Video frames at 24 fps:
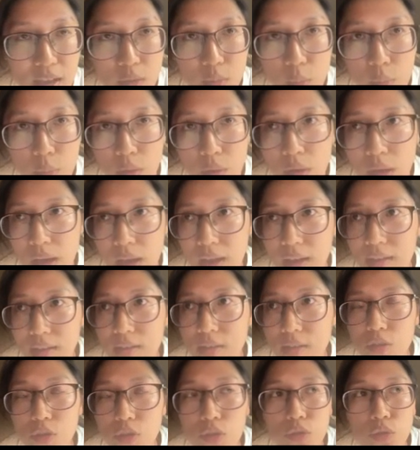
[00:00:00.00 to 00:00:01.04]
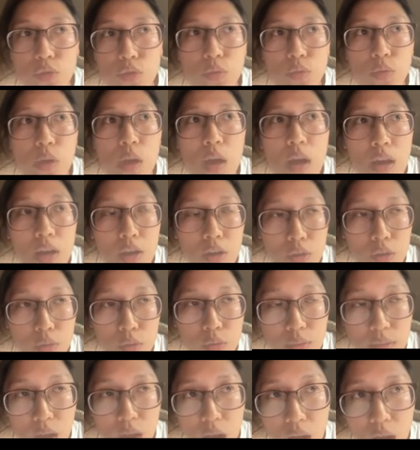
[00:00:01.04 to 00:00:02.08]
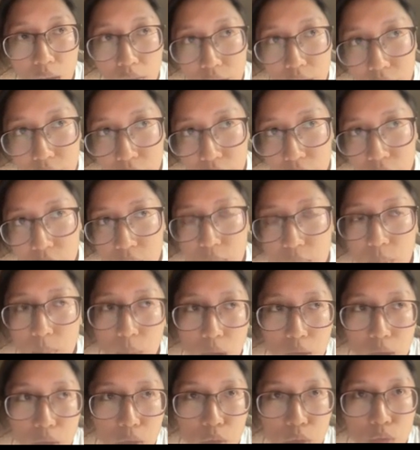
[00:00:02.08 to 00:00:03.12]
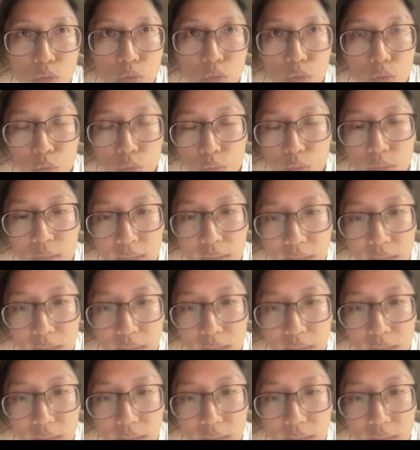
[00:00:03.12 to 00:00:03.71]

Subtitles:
as well as to use other model to do the